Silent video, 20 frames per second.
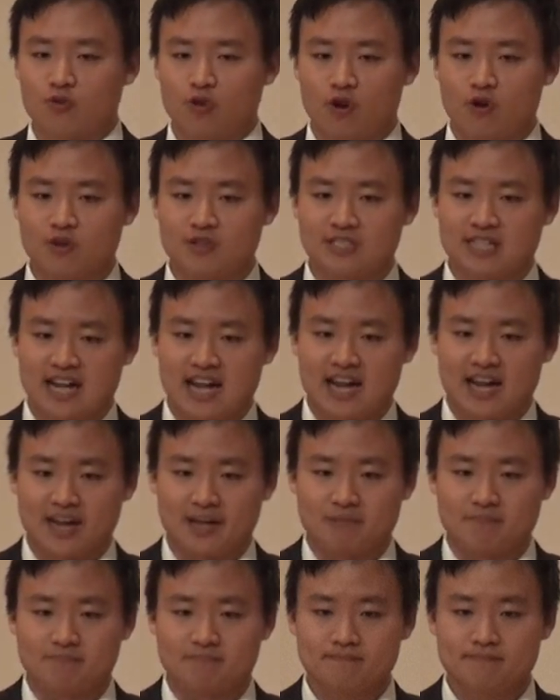long time
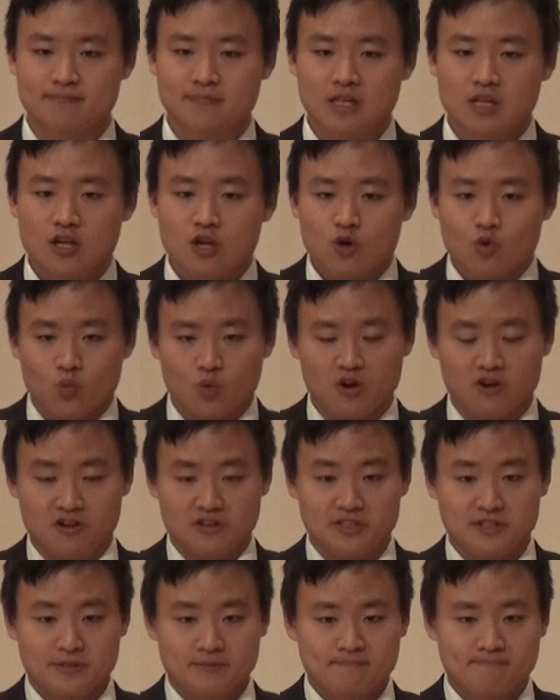
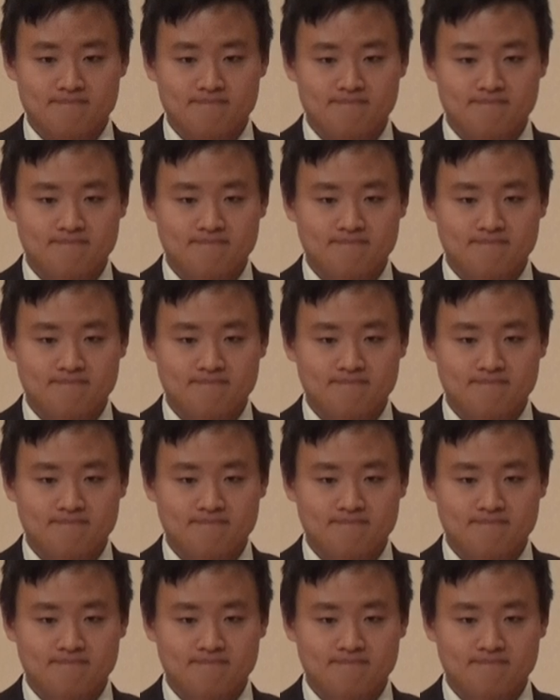was,